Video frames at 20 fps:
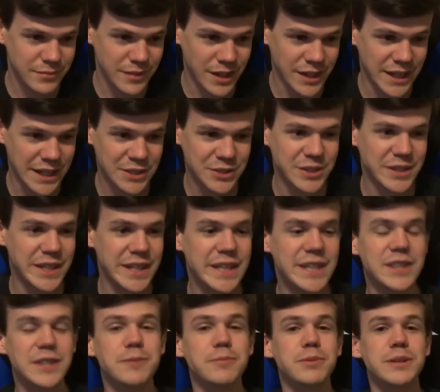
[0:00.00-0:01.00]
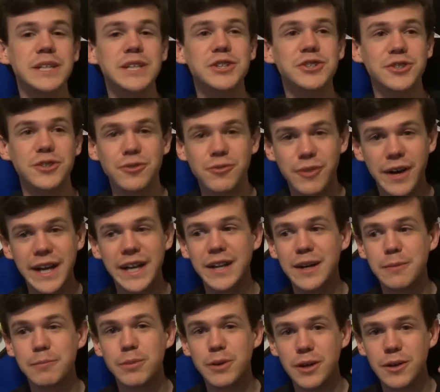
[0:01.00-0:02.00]
it actually hit the bleacher right
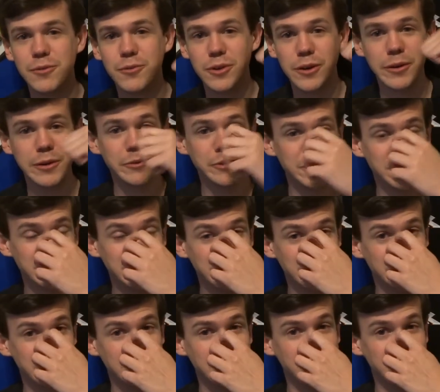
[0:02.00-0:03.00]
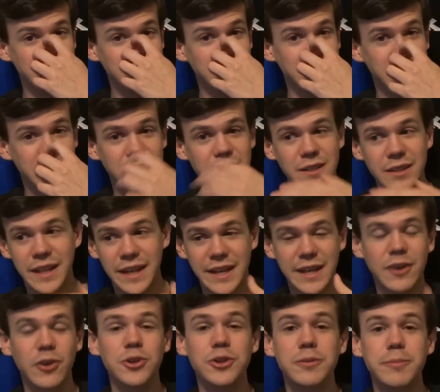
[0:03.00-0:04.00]
above where we were sitting
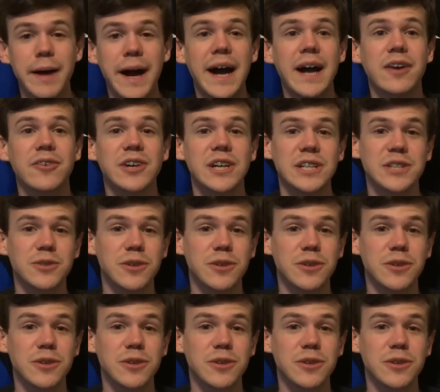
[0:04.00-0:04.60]
like on the backrest.